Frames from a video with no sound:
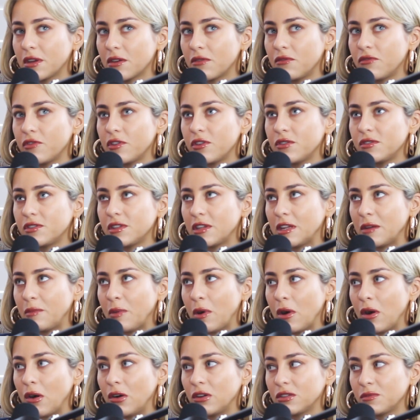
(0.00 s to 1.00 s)
confused in the
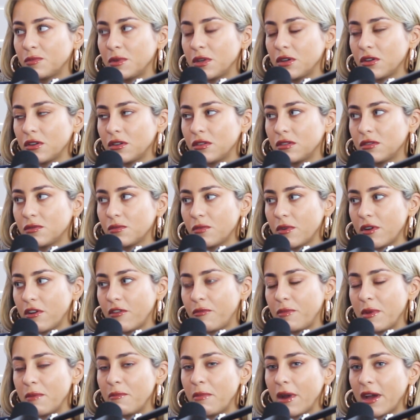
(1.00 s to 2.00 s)
past because where
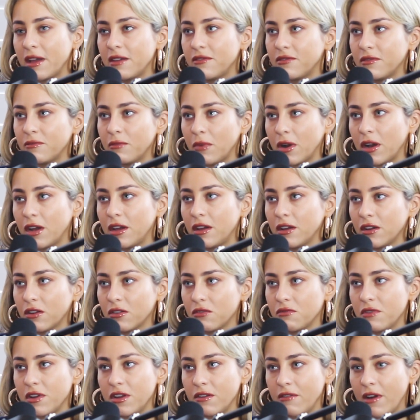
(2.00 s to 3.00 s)
I've been paving my
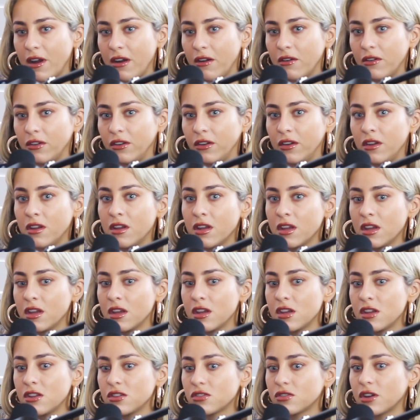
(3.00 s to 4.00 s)
career out and
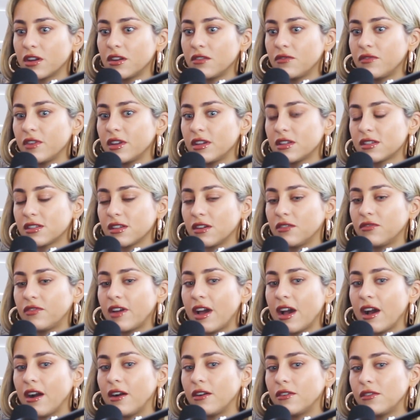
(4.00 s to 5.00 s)
trying to figure stuff
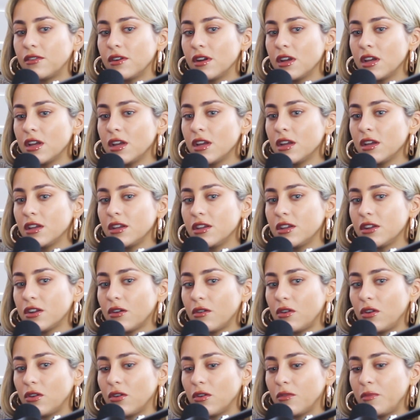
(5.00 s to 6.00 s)
out, you
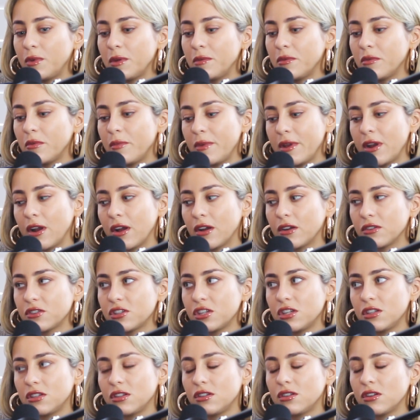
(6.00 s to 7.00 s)
know, a lot of people would be like, oh,
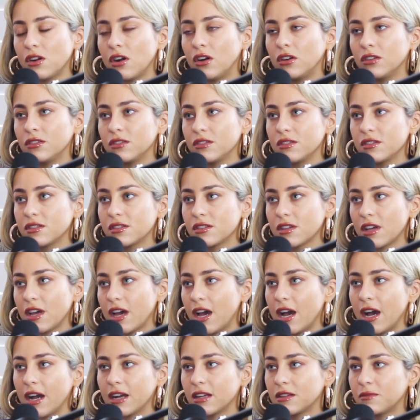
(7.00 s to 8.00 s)
she's a dance
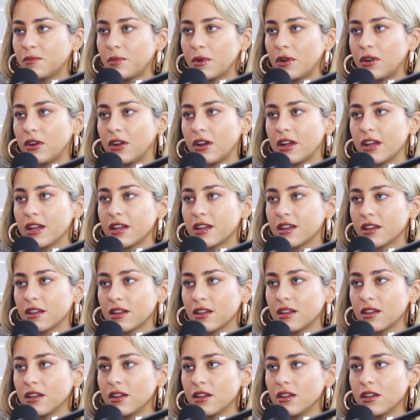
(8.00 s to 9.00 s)
act. But, like,
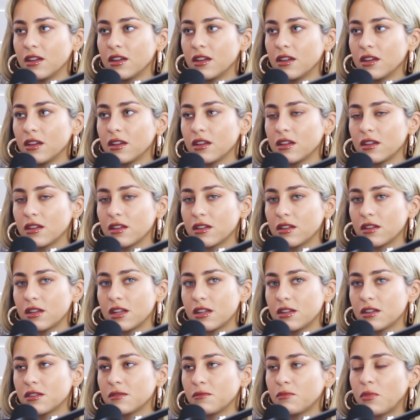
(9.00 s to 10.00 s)

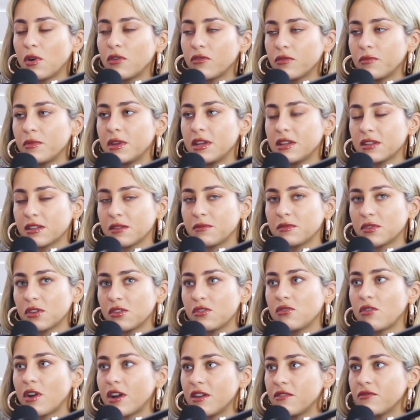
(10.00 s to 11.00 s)
that doesn't bother me because I'm so
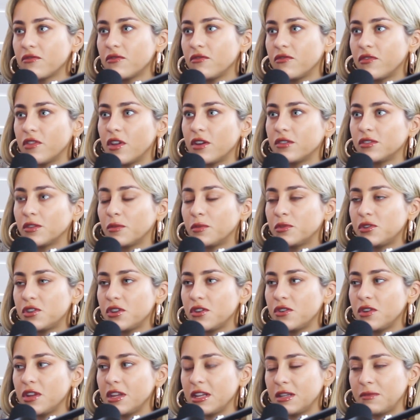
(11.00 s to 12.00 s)
grateful for those
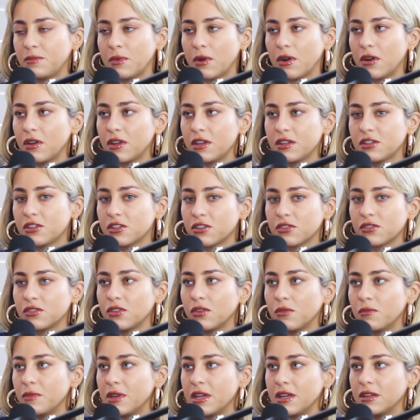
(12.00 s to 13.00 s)
opportunities, but it's just
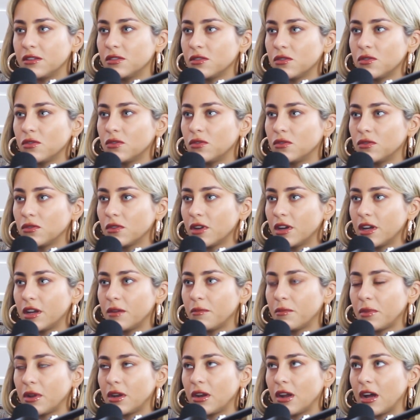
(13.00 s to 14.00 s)
not me at all.
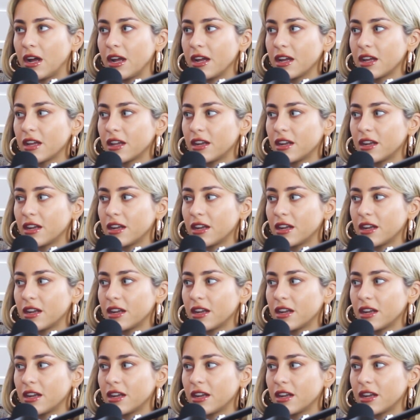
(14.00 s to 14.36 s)
But, like,